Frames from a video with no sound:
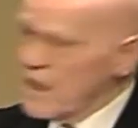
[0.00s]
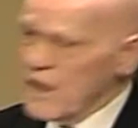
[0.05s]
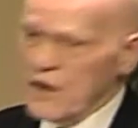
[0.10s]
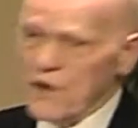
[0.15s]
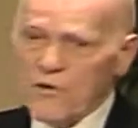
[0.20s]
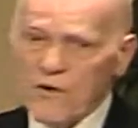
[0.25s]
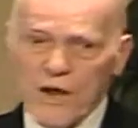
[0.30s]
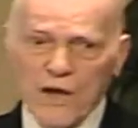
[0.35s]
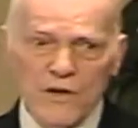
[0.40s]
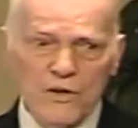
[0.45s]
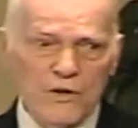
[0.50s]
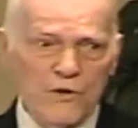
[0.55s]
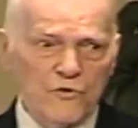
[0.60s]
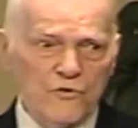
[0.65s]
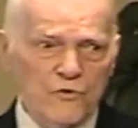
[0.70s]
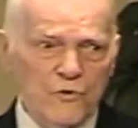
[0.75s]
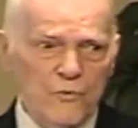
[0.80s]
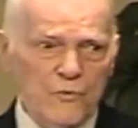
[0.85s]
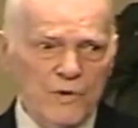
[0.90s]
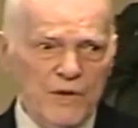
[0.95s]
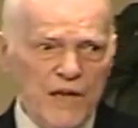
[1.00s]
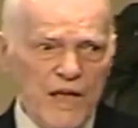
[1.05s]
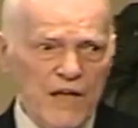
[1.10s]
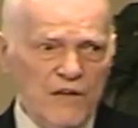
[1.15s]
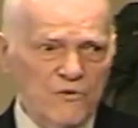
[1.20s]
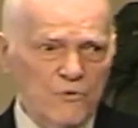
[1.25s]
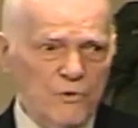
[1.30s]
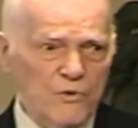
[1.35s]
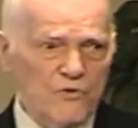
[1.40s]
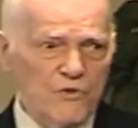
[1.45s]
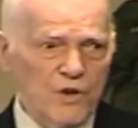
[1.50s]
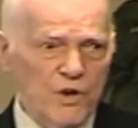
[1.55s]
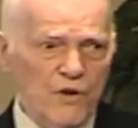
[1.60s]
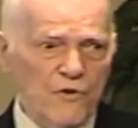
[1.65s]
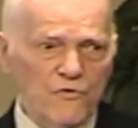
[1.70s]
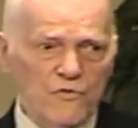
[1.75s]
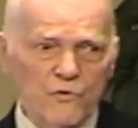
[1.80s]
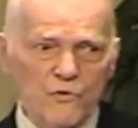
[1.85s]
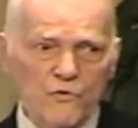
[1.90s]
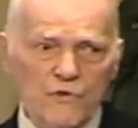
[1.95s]
that all right? Or should we dance? we shut
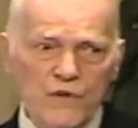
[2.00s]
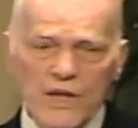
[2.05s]
off those